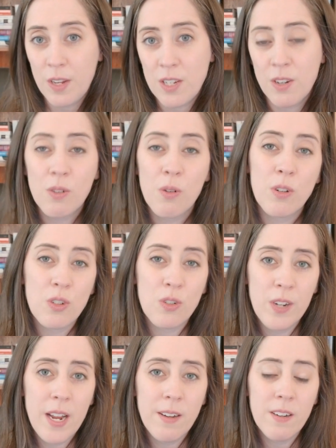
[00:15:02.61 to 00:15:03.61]
course
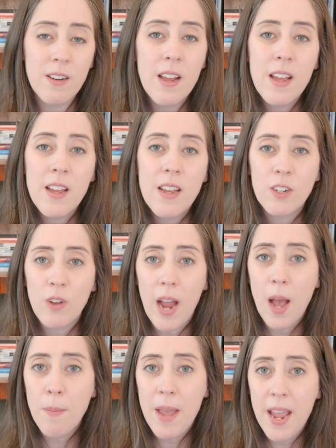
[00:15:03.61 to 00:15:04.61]
creator,
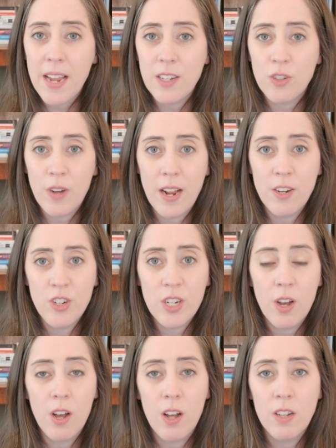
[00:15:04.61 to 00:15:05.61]
grab a strategy
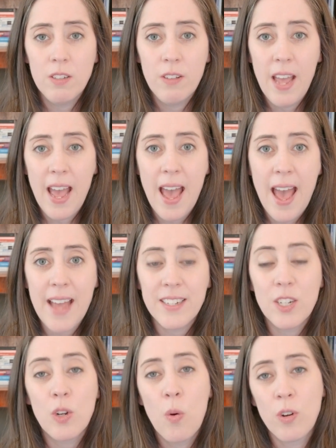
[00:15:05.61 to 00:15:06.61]
call at
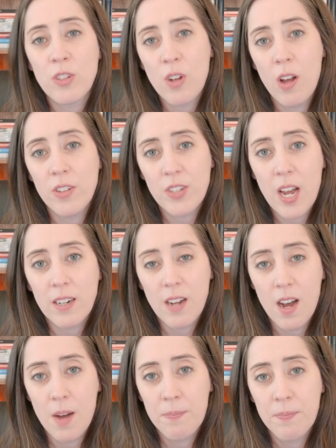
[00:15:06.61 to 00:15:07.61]

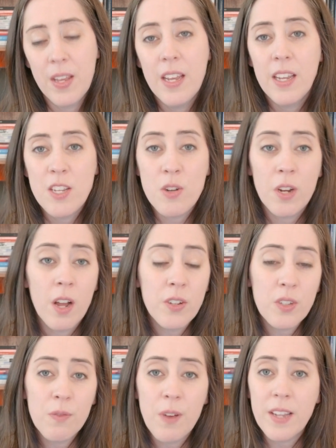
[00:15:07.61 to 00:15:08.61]
coursecalls.com. You can
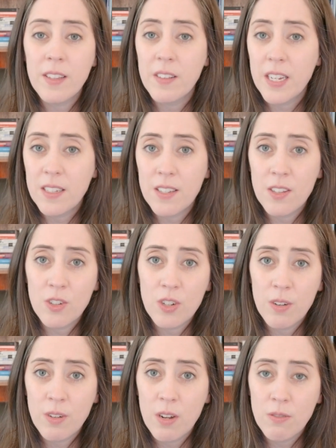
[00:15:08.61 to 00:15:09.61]
also find the links in the
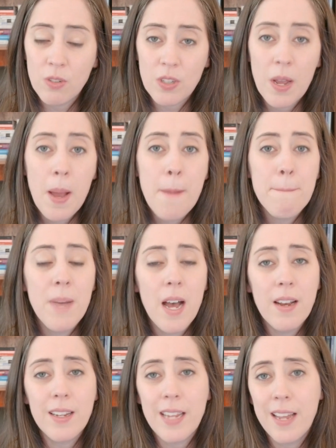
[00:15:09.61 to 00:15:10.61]
show notes,
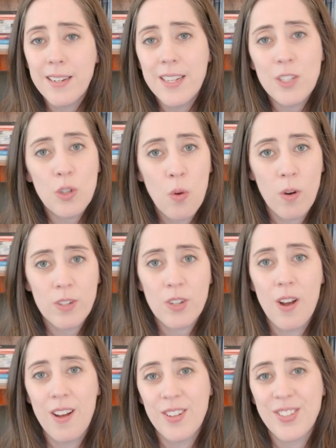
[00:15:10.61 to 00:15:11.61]
but again, it's
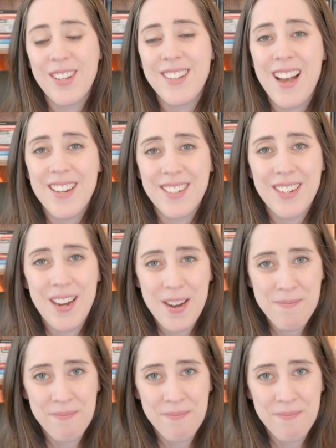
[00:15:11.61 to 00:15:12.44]
coursecalls.com.